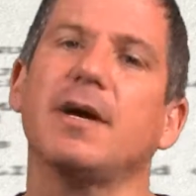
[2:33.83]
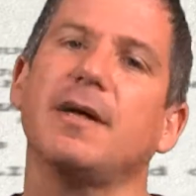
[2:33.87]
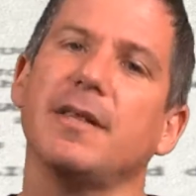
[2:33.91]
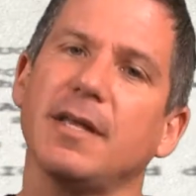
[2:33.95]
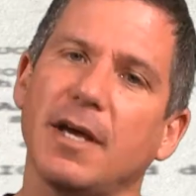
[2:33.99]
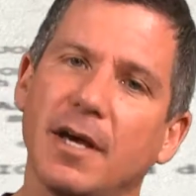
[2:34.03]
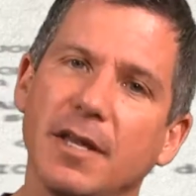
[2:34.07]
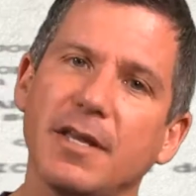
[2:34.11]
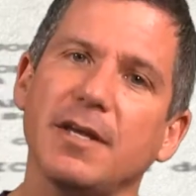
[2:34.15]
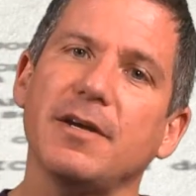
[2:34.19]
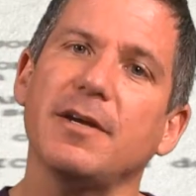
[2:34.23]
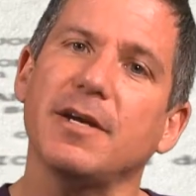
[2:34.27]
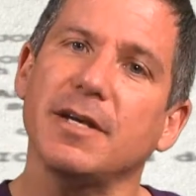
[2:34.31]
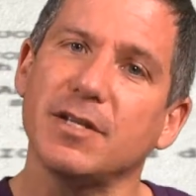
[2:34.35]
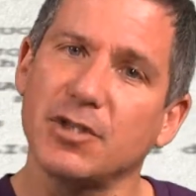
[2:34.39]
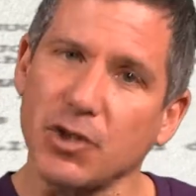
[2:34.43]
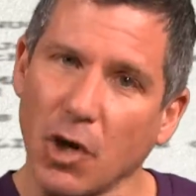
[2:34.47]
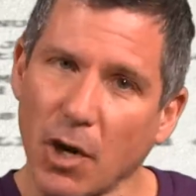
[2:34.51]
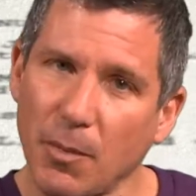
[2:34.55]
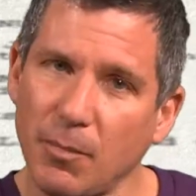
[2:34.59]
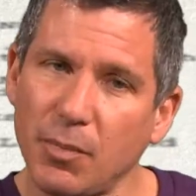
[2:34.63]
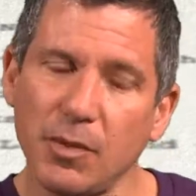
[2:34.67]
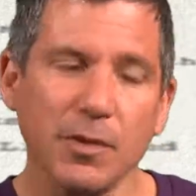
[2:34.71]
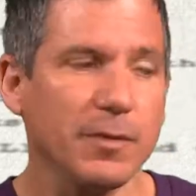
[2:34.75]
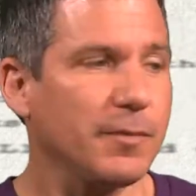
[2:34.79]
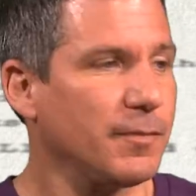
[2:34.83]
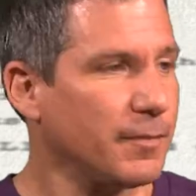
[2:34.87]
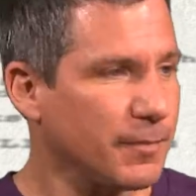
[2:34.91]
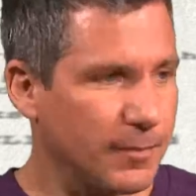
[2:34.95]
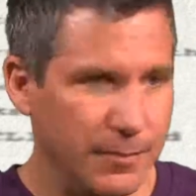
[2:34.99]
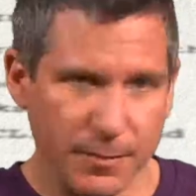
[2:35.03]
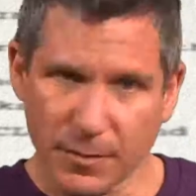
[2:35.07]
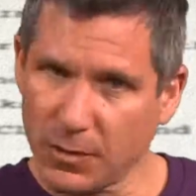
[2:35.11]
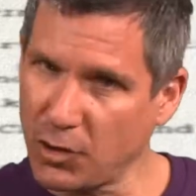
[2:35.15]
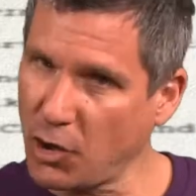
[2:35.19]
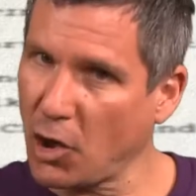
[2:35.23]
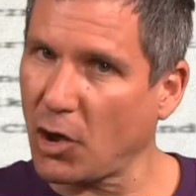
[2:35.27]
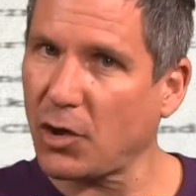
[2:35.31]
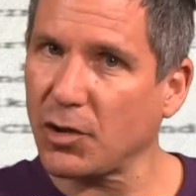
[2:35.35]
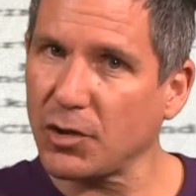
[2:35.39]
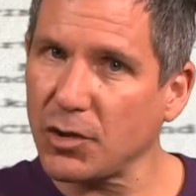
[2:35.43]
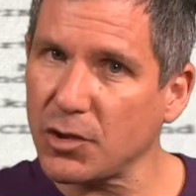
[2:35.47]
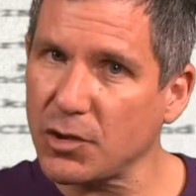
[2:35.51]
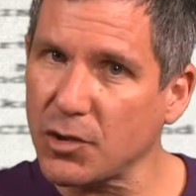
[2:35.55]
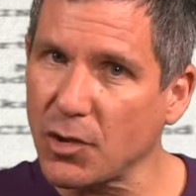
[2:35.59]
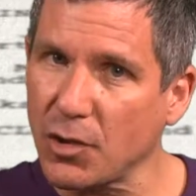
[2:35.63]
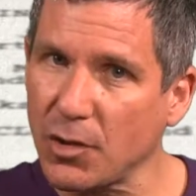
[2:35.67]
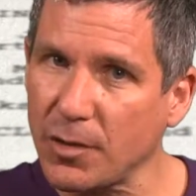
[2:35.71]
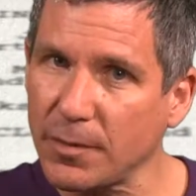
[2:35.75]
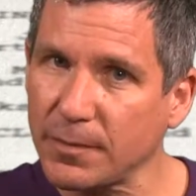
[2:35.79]
The other example, knock on the
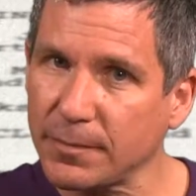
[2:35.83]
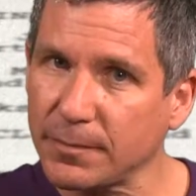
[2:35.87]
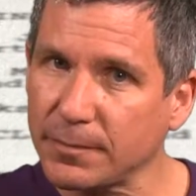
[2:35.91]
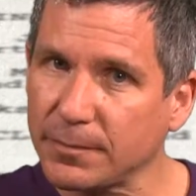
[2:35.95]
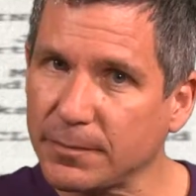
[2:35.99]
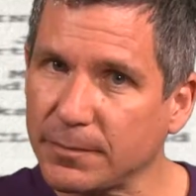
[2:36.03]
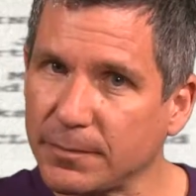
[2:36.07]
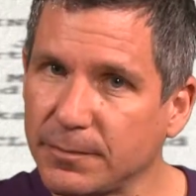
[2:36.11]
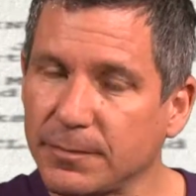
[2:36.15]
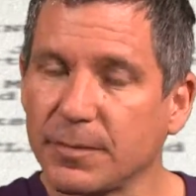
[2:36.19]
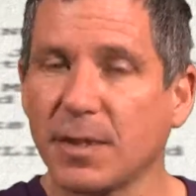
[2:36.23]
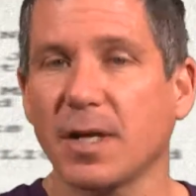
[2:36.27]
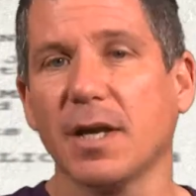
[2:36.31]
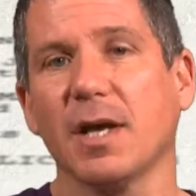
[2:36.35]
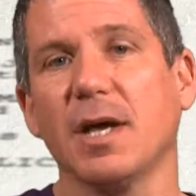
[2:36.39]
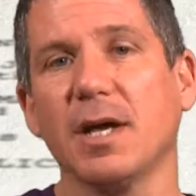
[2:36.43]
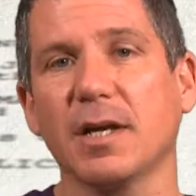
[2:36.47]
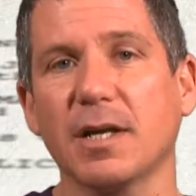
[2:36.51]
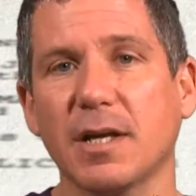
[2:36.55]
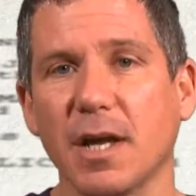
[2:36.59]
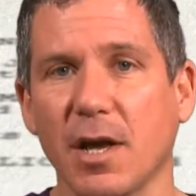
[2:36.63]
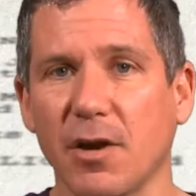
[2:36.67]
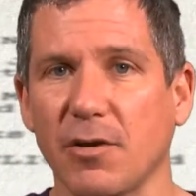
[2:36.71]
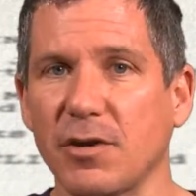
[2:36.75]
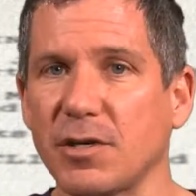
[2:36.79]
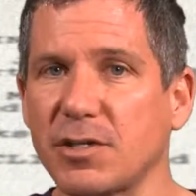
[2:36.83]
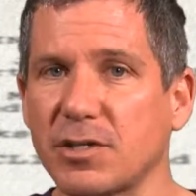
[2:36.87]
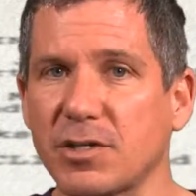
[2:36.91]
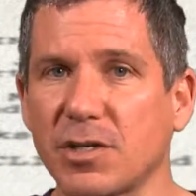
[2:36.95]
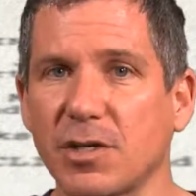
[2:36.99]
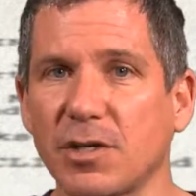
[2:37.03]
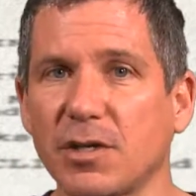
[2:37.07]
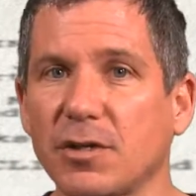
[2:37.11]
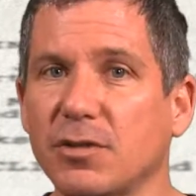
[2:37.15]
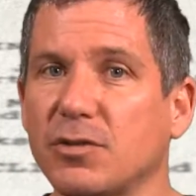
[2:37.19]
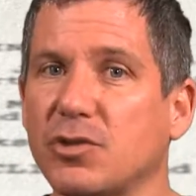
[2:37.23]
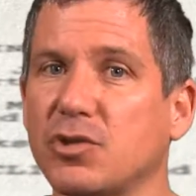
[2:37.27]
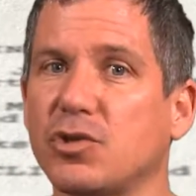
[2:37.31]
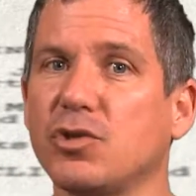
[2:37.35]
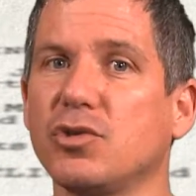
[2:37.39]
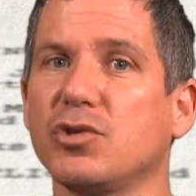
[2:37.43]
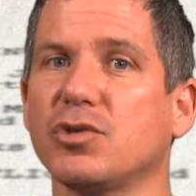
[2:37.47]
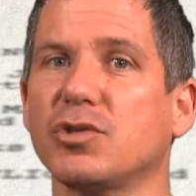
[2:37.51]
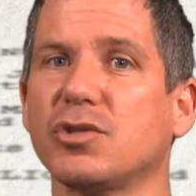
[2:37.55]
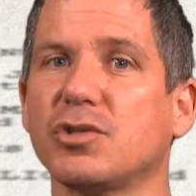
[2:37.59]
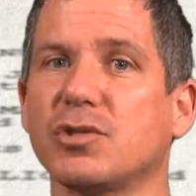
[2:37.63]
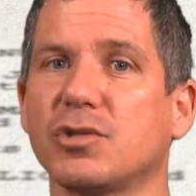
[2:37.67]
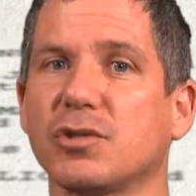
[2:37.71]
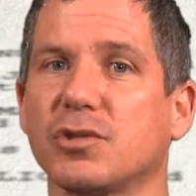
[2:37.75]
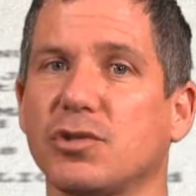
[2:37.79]
door, the character
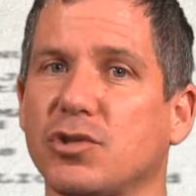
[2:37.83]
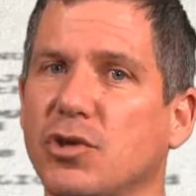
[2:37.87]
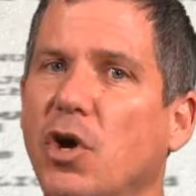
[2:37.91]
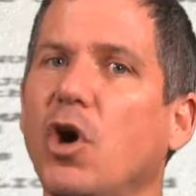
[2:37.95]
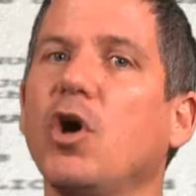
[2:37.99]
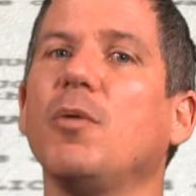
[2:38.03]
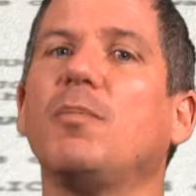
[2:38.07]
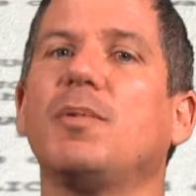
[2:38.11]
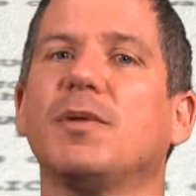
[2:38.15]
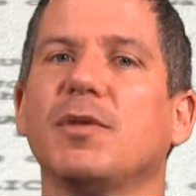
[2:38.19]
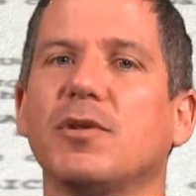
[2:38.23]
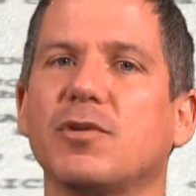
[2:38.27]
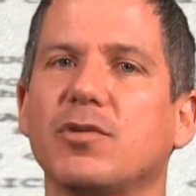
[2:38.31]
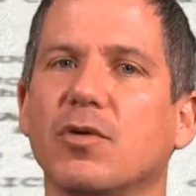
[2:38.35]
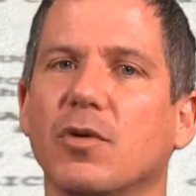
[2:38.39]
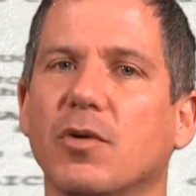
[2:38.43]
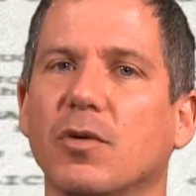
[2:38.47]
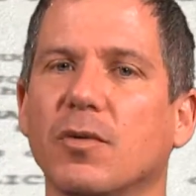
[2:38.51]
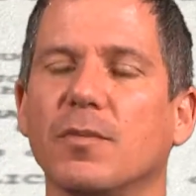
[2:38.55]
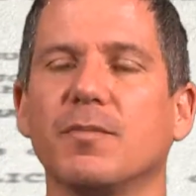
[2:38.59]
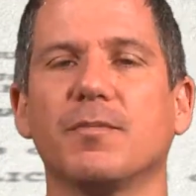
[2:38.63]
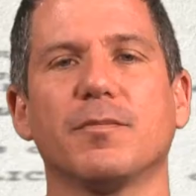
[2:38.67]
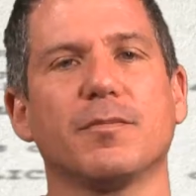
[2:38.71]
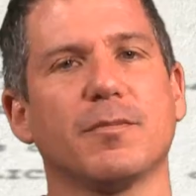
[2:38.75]
chooses to open the door.